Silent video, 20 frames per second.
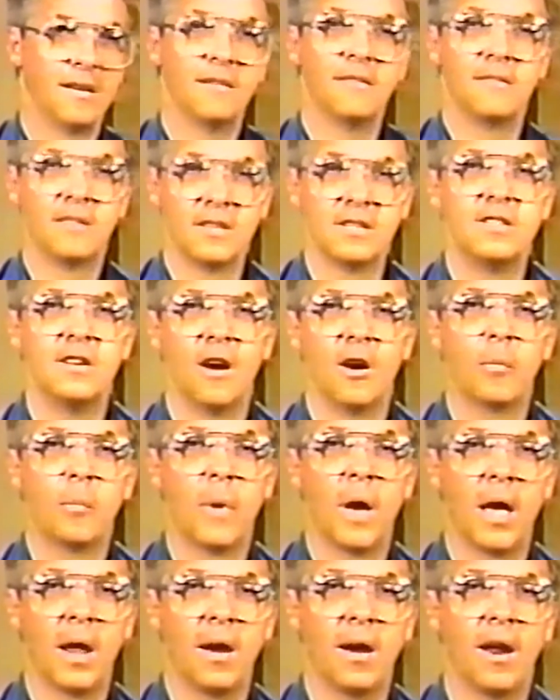this young
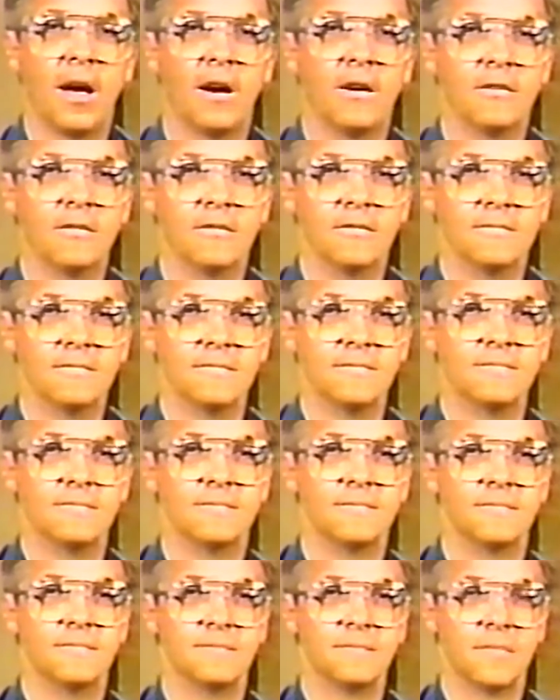man now,
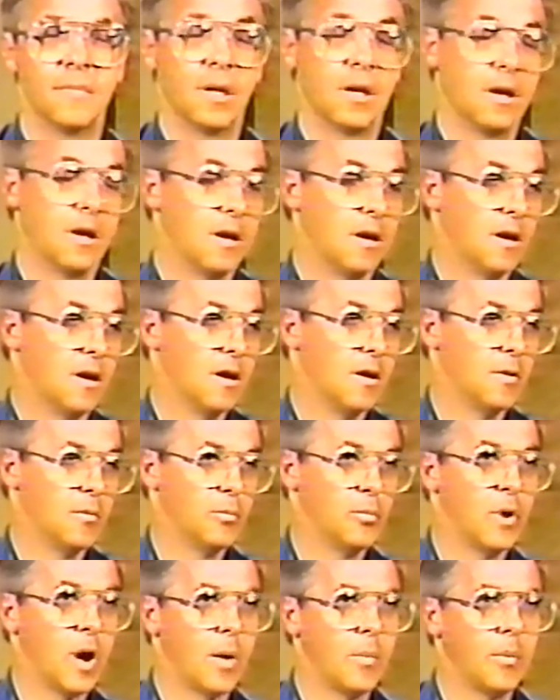
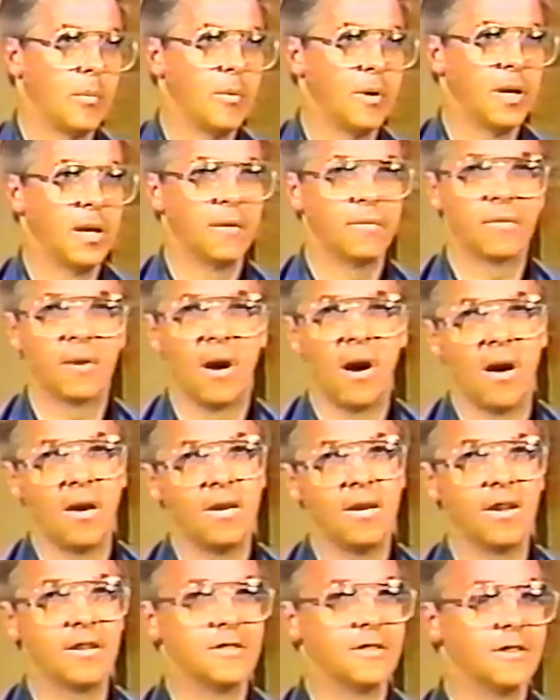probably if
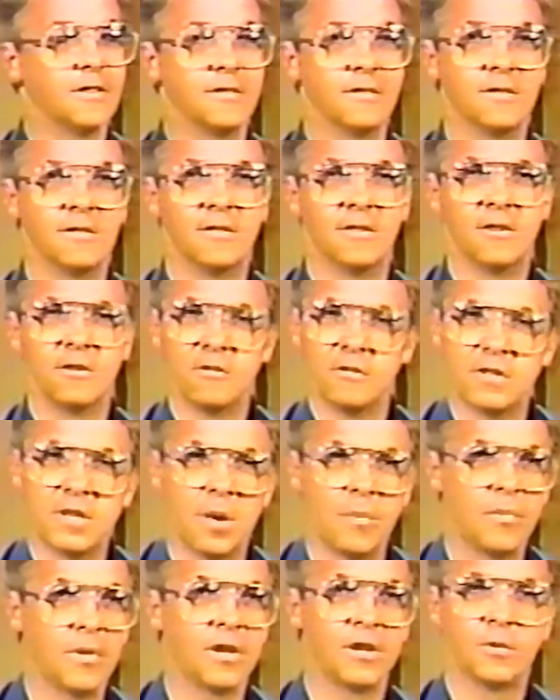God doesn't do
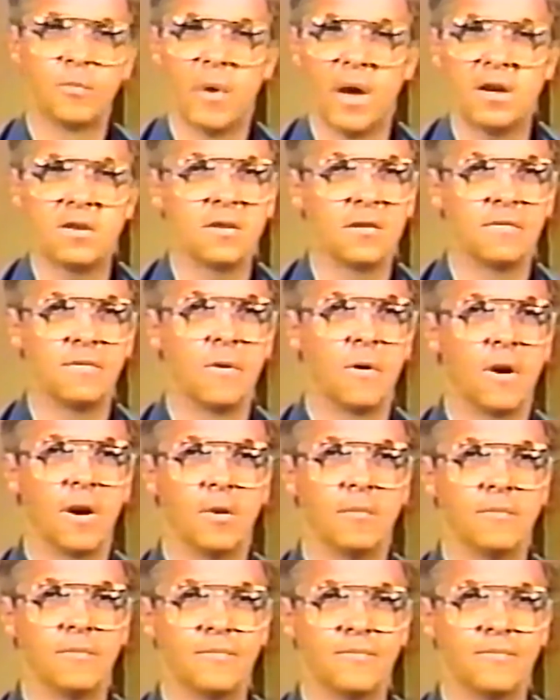something special for him,